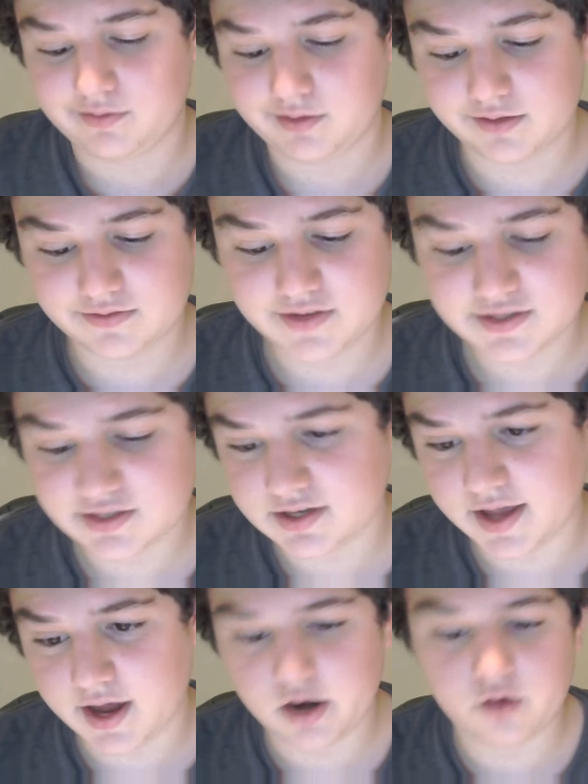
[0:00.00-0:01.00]
Like Disney
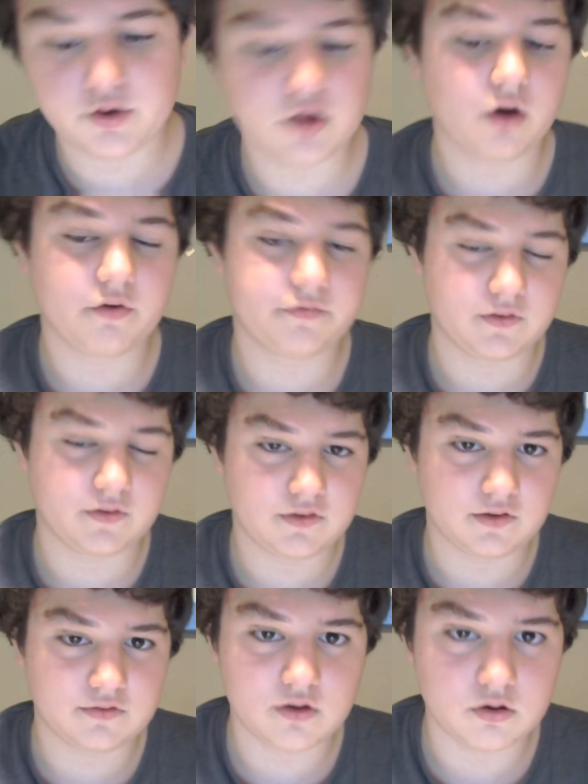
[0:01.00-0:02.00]
Dan, I know he often
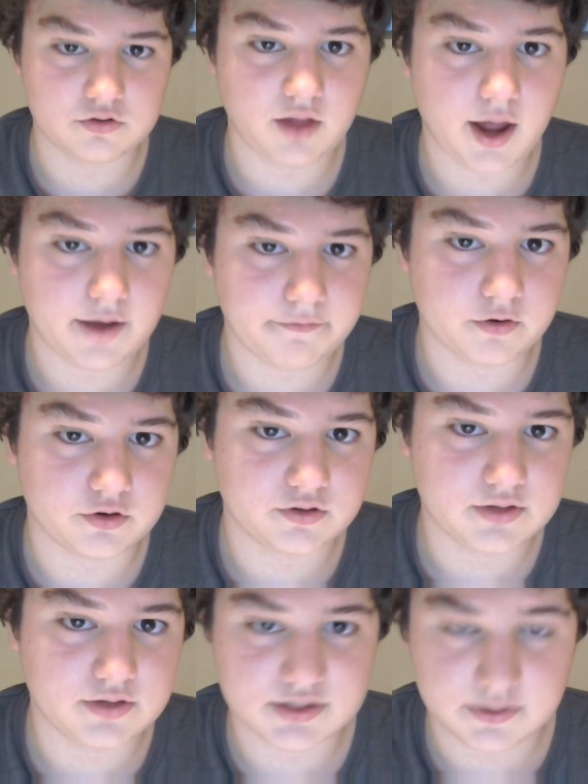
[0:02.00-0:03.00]
says he goes live for
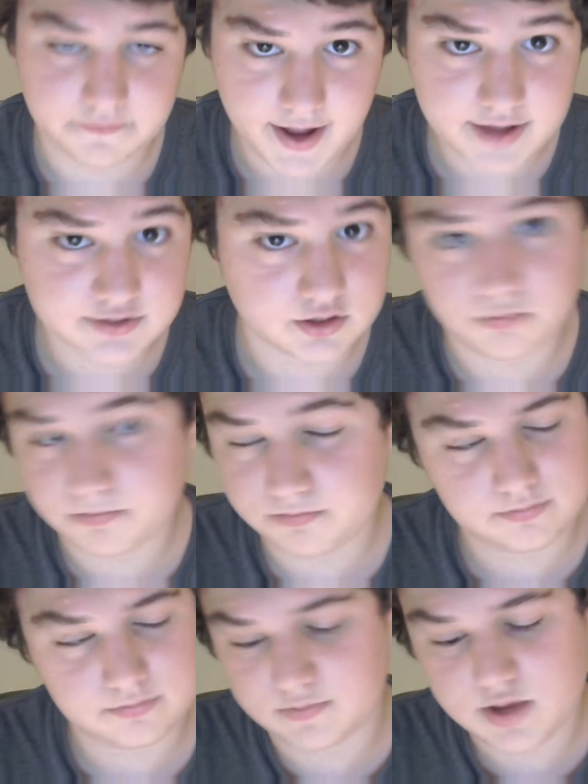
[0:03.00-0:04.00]
Disney Fiasco.
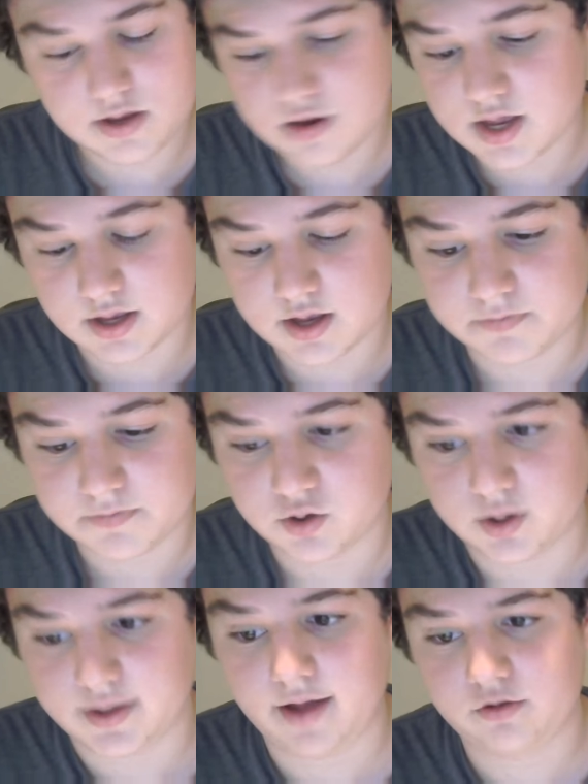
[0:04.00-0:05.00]
He can keep
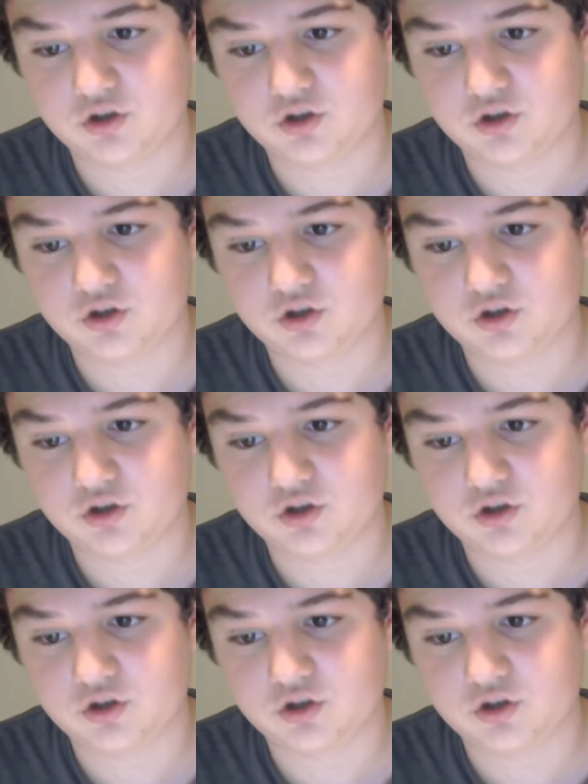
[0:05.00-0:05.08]
doing that.